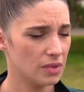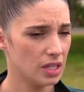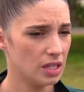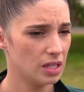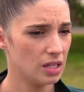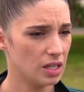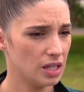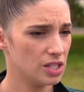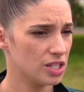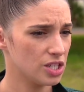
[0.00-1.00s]

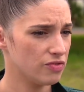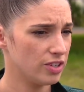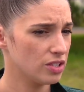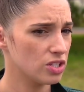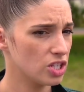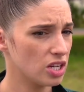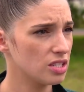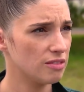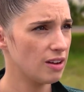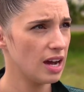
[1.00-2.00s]
He just feels
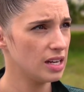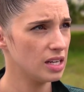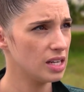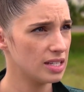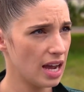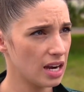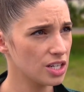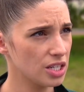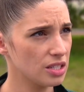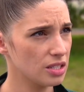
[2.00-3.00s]
justified in his
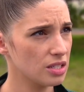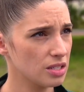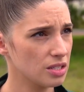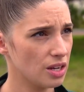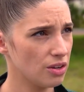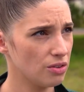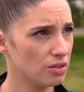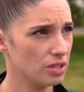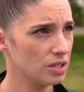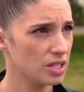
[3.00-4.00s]
actions.
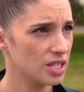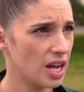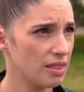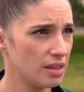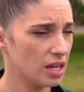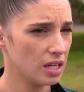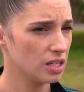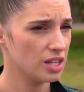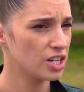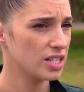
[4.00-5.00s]
So there's
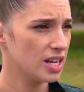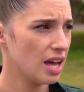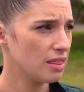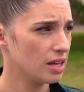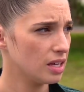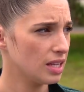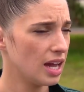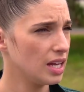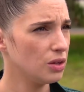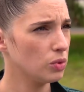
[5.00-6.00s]
nothing
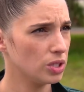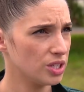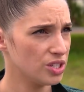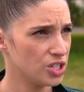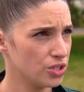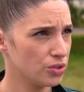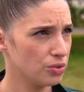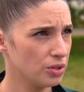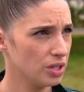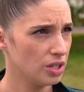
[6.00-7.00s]
that anyone could
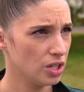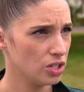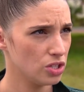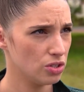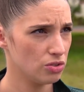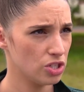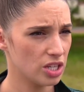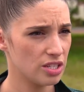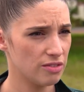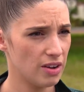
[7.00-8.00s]
do to
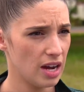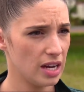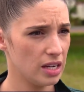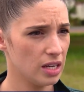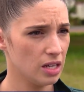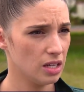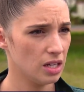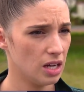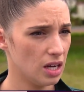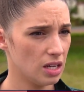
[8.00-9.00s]
justify
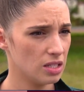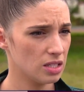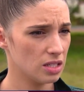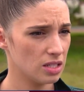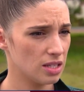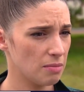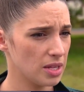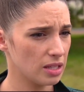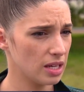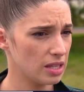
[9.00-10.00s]

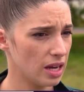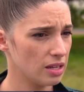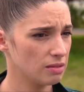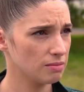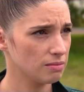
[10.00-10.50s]
something like that.